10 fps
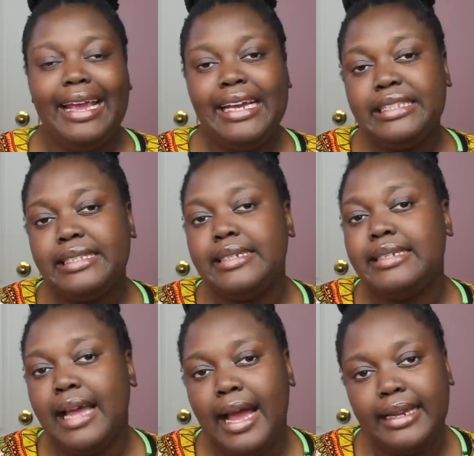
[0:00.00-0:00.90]
It's
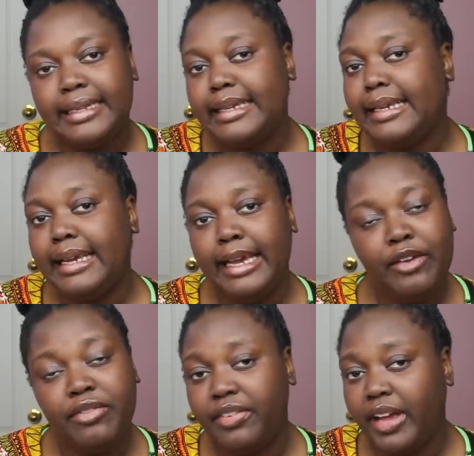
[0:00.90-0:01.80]
not
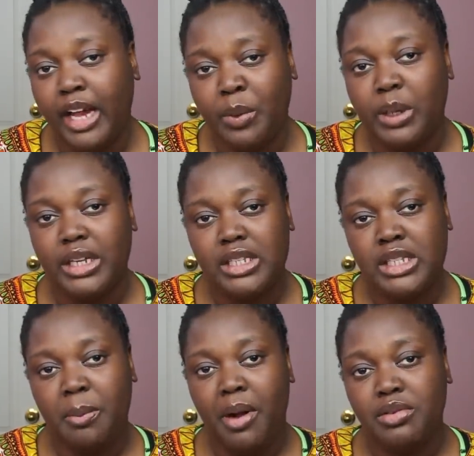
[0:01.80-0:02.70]
giving what it's
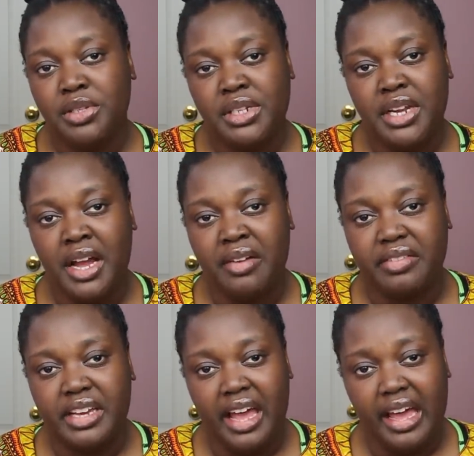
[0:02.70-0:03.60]
supposed to
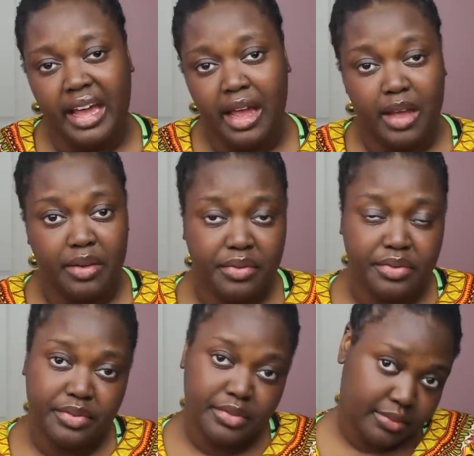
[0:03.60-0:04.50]
have
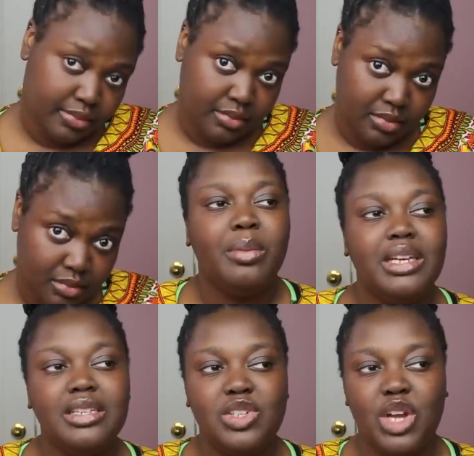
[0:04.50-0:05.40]
gave.
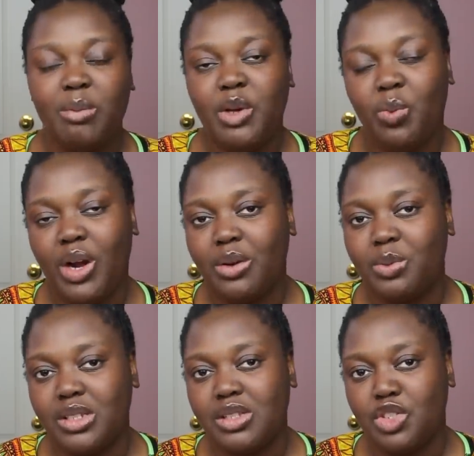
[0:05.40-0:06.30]
Please tell me, where
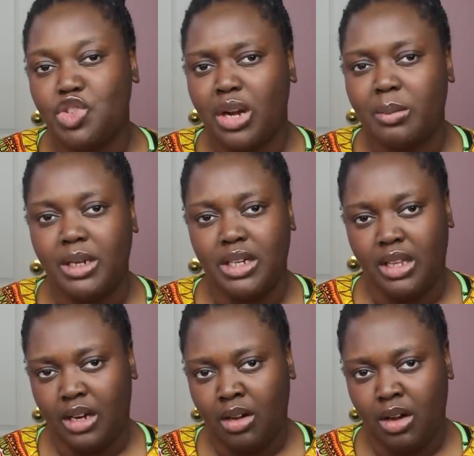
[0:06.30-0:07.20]
was the drama in
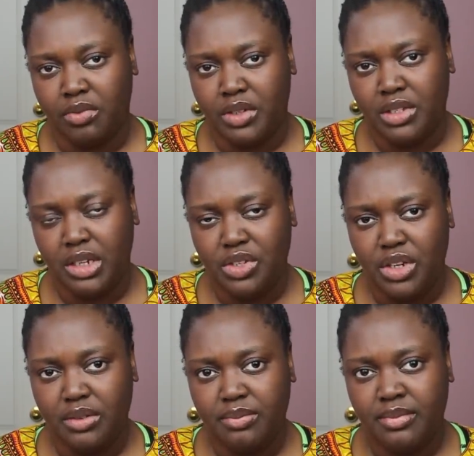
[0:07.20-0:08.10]
that
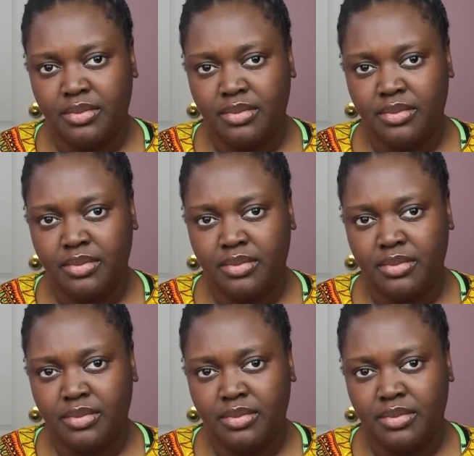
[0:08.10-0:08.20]
conversation?